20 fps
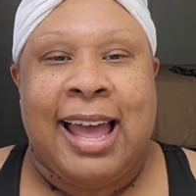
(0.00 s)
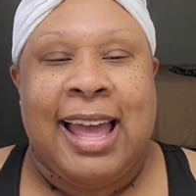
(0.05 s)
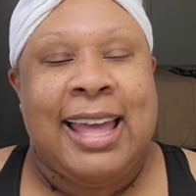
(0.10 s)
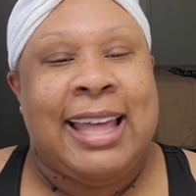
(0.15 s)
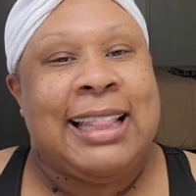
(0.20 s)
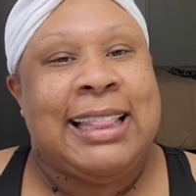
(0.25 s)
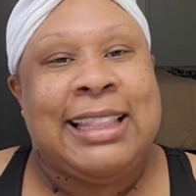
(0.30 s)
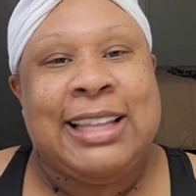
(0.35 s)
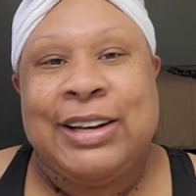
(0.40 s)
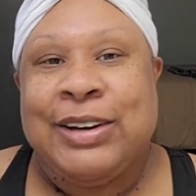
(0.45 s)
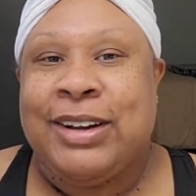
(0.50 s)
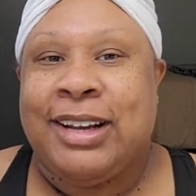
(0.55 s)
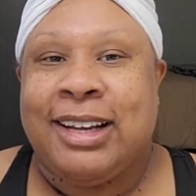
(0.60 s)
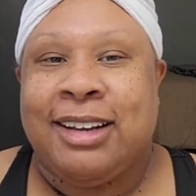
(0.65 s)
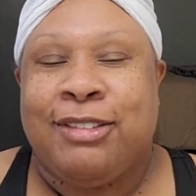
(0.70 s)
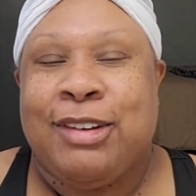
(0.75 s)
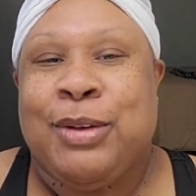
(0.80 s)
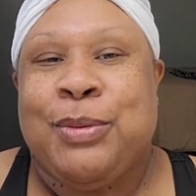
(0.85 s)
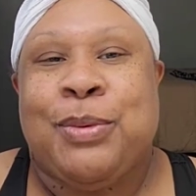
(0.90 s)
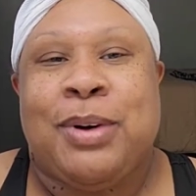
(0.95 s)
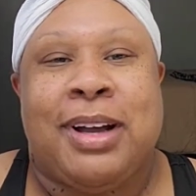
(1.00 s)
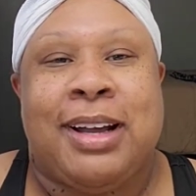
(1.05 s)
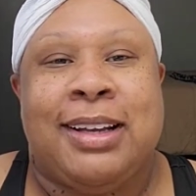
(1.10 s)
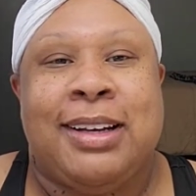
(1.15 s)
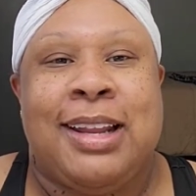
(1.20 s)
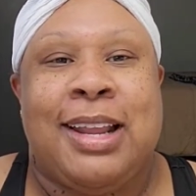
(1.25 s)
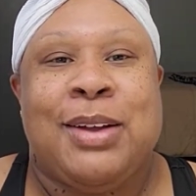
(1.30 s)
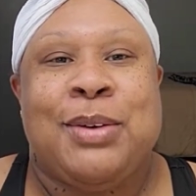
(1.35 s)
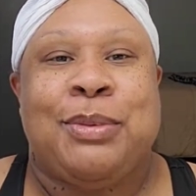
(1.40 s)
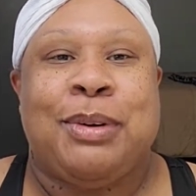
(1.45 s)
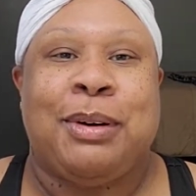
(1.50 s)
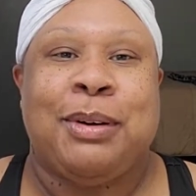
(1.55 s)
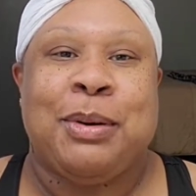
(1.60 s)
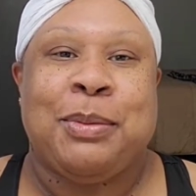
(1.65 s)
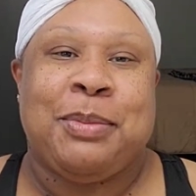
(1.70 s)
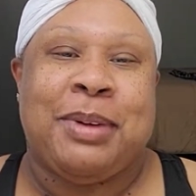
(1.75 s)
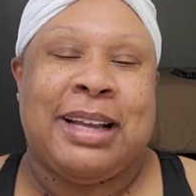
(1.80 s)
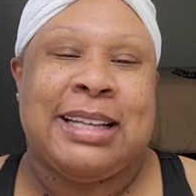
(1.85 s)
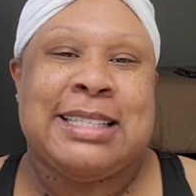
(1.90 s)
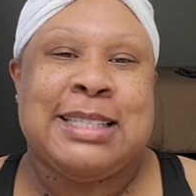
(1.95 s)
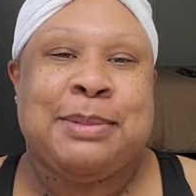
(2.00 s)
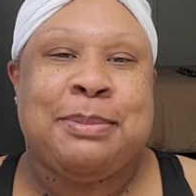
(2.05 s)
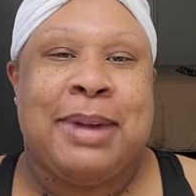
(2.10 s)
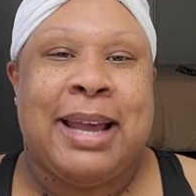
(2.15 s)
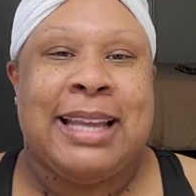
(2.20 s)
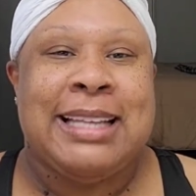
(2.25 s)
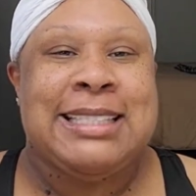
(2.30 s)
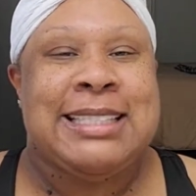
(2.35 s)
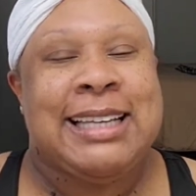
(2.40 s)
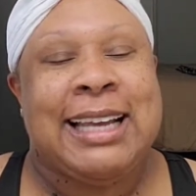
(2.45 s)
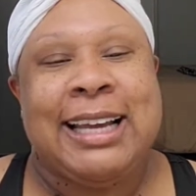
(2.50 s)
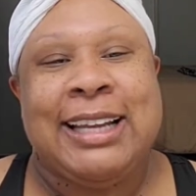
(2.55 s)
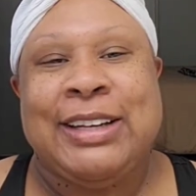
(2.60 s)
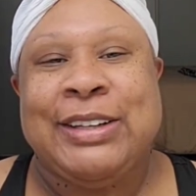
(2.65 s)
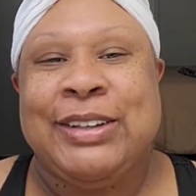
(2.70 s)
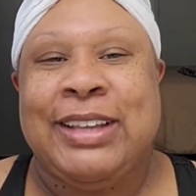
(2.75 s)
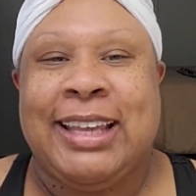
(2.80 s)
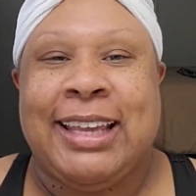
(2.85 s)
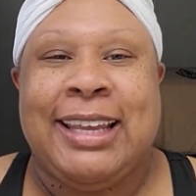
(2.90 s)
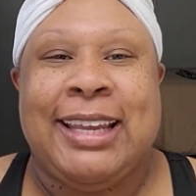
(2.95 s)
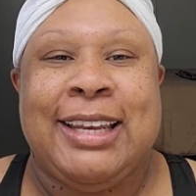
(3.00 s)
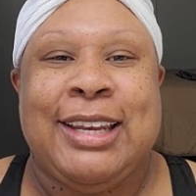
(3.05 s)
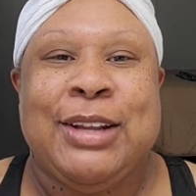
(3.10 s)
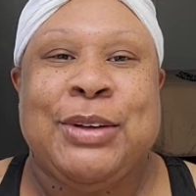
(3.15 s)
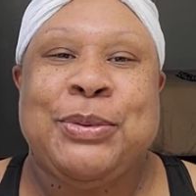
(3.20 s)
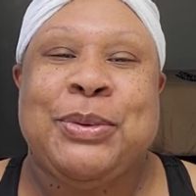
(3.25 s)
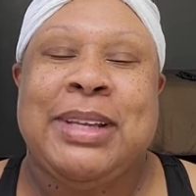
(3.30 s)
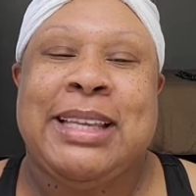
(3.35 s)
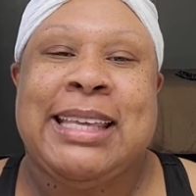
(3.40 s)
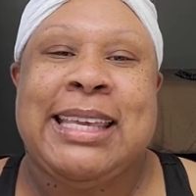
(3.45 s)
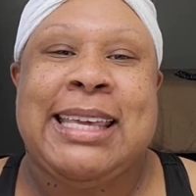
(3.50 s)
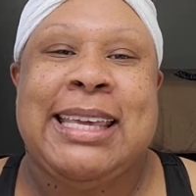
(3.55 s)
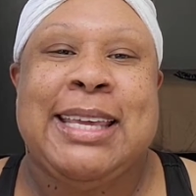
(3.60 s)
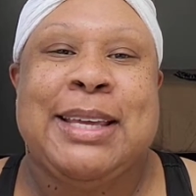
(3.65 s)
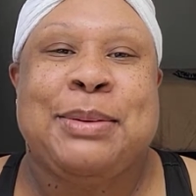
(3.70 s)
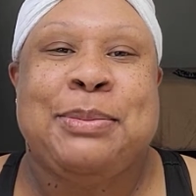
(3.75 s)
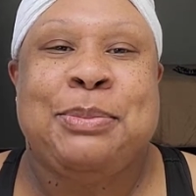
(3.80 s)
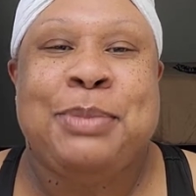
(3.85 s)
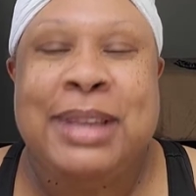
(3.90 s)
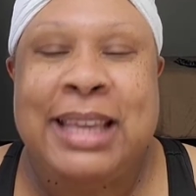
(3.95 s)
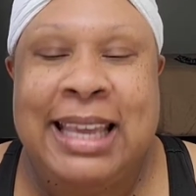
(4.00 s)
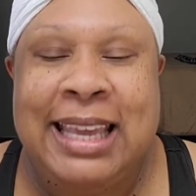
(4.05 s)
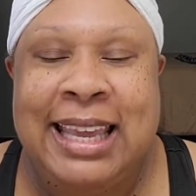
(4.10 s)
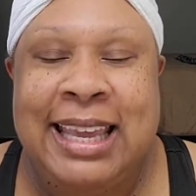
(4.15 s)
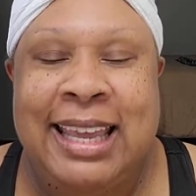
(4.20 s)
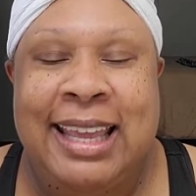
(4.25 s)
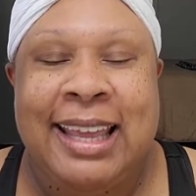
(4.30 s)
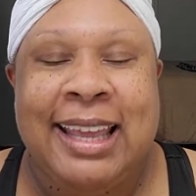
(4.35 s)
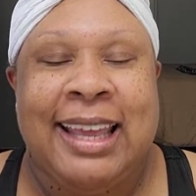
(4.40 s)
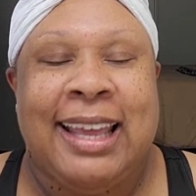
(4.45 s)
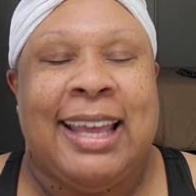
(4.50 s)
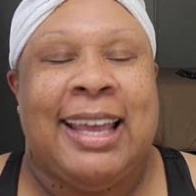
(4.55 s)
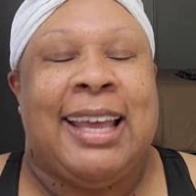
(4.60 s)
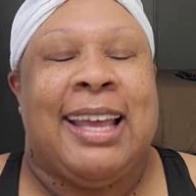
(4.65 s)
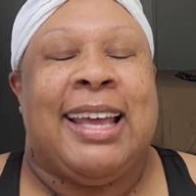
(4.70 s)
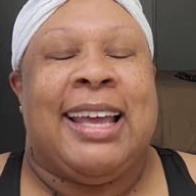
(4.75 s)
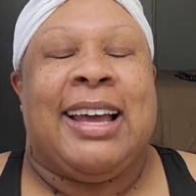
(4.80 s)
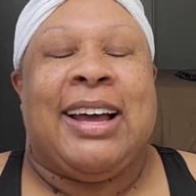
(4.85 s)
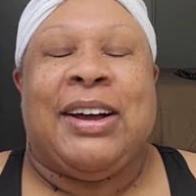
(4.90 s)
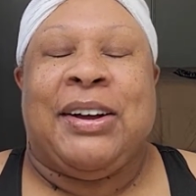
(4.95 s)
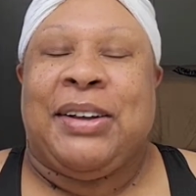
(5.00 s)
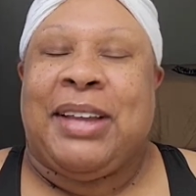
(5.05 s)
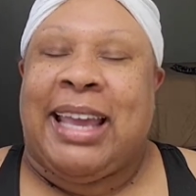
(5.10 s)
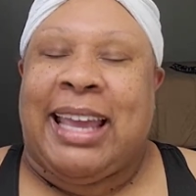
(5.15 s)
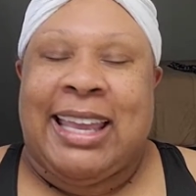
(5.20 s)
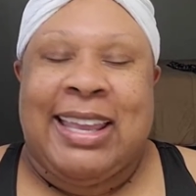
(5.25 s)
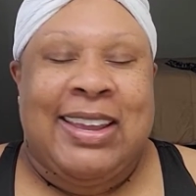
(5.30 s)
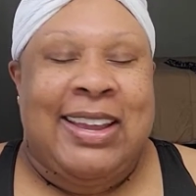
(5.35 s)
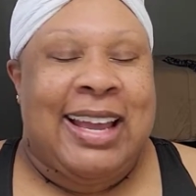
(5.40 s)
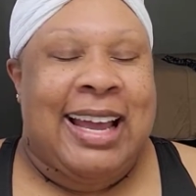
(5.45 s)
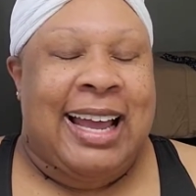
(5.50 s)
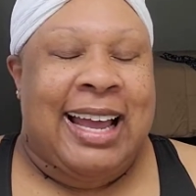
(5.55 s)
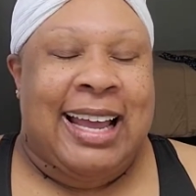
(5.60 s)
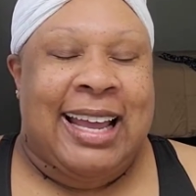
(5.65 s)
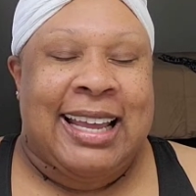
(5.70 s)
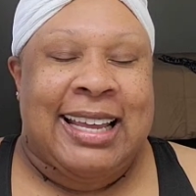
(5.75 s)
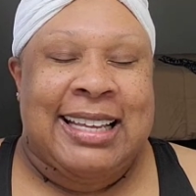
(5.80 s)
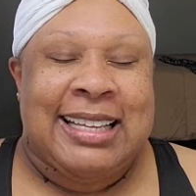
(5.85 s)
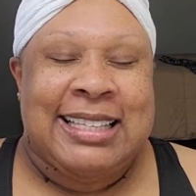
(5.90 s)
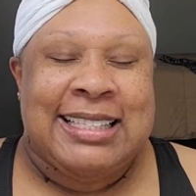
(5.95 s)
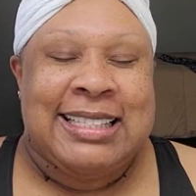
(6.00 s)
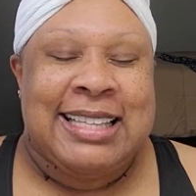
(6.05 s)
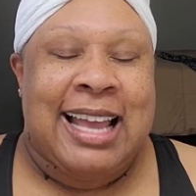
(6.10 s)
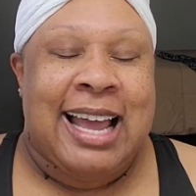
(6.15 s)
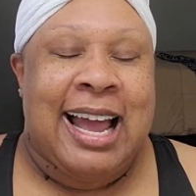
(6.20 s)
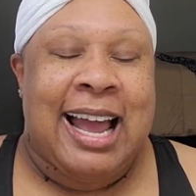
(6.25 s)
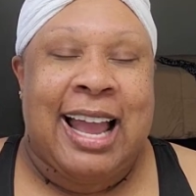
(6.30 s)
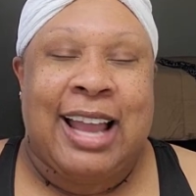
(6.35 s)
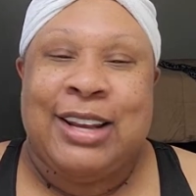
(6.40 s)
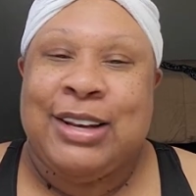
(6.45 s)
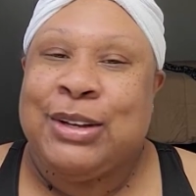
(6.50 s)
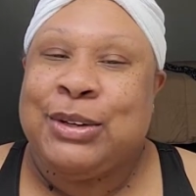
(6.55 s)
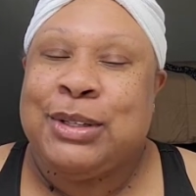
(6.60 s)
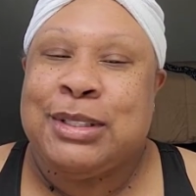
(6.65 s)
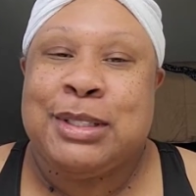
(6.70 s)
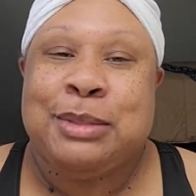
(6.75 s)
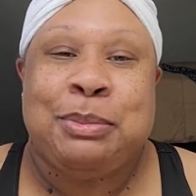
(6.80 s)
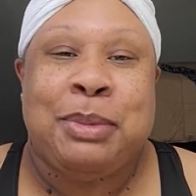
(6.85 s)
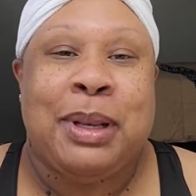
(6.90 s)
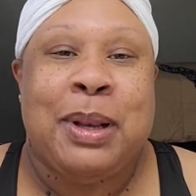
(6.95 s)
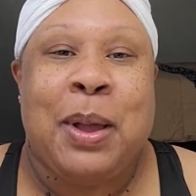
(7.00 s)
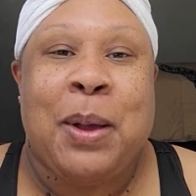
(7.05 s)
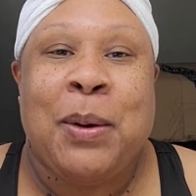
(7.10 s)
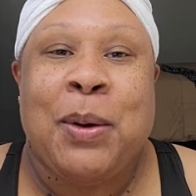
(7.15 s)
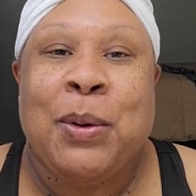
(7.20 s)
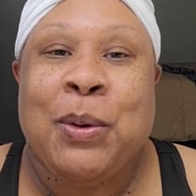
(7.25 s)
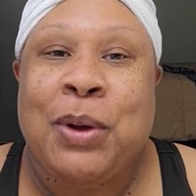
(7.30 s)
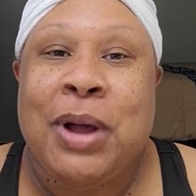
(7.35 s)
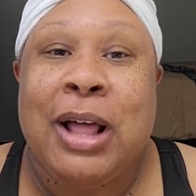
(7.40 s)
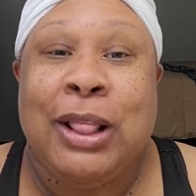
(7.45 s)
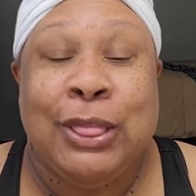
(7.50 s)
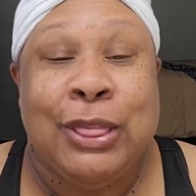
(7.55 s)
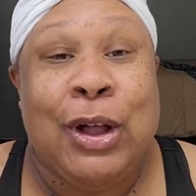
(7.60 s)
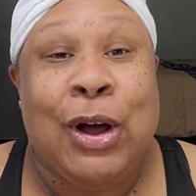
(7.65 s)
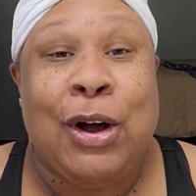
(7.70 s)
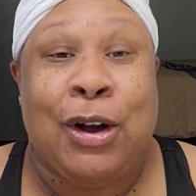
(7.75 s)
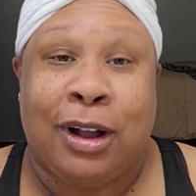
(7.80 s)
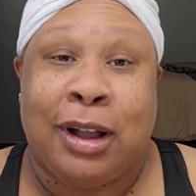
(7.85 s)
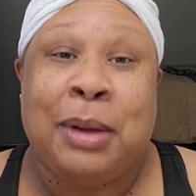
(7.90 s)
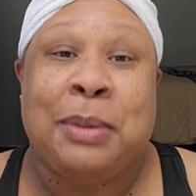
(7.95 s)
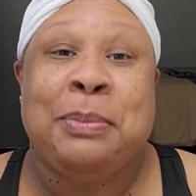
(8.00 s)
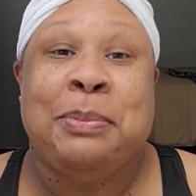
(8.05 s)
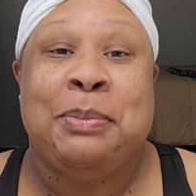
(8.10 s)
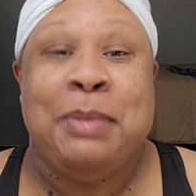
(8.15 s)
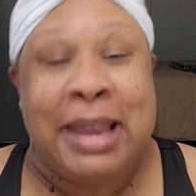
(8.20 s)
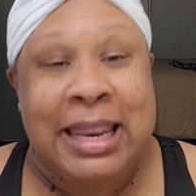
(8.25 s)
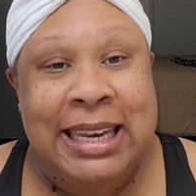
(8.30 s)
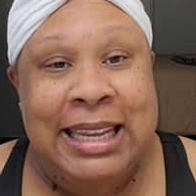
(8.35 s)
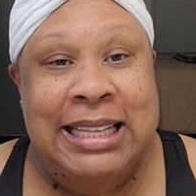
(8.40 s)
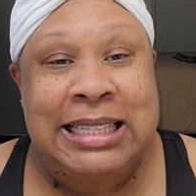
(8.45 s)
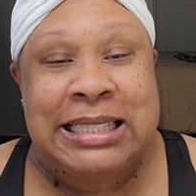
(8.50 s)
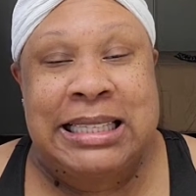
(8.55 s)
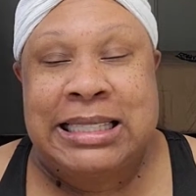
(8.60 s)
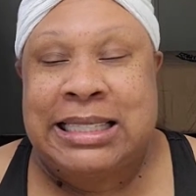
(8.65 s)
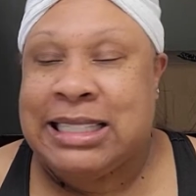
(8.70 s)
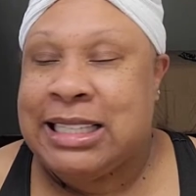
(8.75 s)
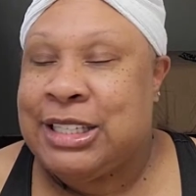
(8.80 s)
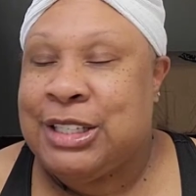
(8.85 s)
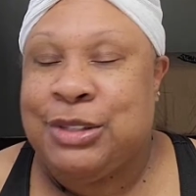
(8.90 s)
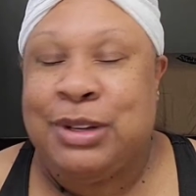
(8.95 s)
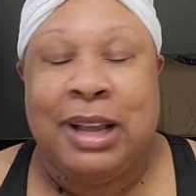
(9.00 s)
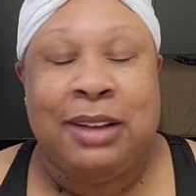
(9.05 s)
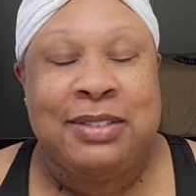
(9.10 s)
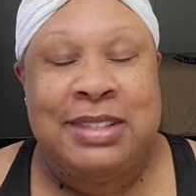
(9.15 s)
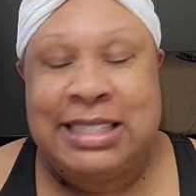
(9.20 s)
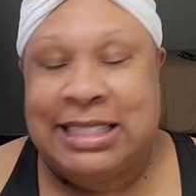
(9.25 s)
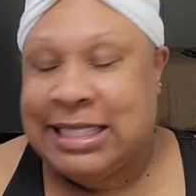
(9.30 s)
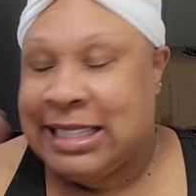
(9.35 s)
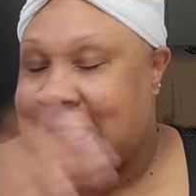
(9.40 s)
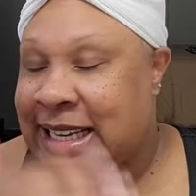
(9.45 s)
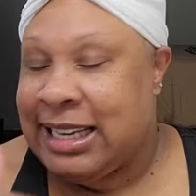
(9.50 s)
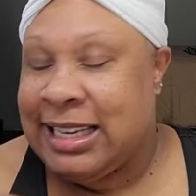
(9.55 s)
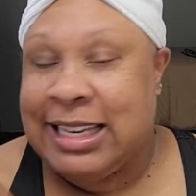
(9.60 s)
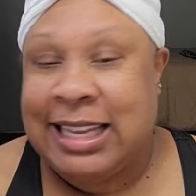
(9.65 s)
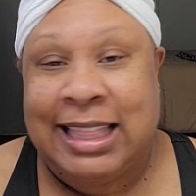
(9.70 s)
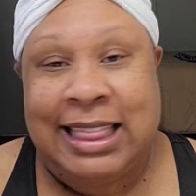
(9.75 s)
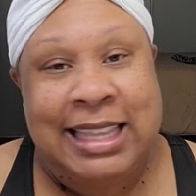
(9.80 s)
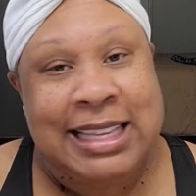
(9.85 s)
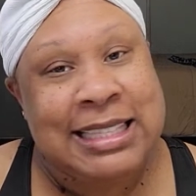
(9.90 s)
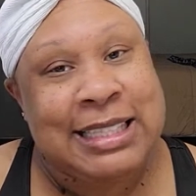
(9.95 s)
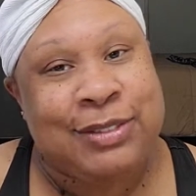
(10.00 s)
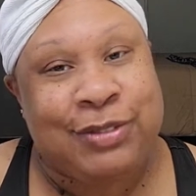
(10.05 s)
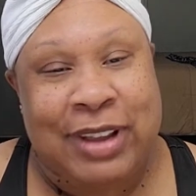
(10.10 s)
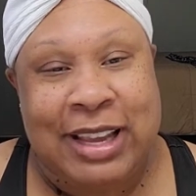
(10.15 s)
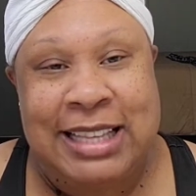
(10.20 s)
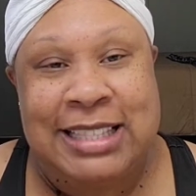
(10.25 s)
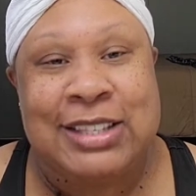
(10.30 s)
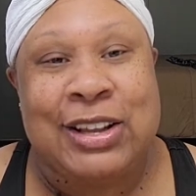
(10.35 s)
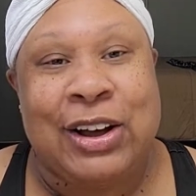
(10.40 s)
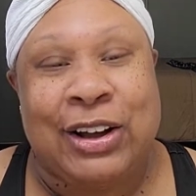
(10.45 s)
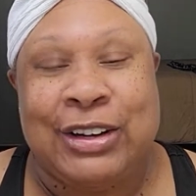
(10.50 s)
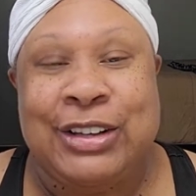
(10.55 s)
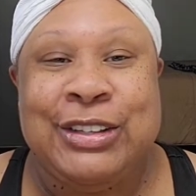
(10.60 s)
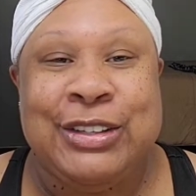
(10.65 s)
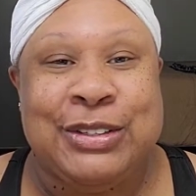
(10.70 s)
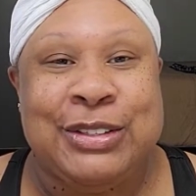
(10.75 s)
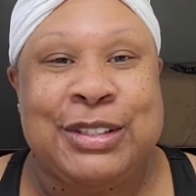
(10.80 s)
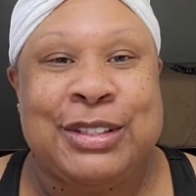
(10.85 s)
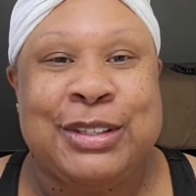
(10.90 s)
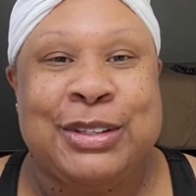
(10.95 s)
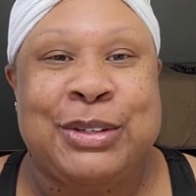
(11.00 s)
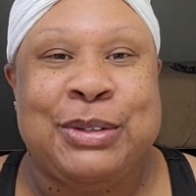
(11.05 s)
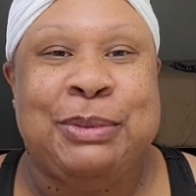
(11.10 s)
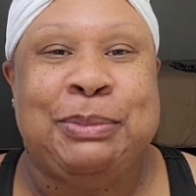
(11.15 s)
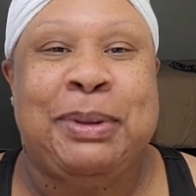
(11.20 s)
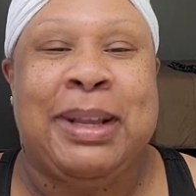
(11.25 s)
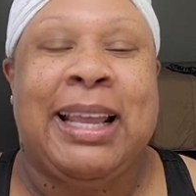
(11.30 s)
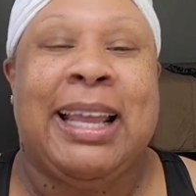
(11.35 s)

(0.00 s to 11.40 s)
Hello everyone, and welcome back to my channel, Kicking It with KickingitwithKieaB. Okay, you guys, I know it's been a long minute since you have seen this face on YouTube.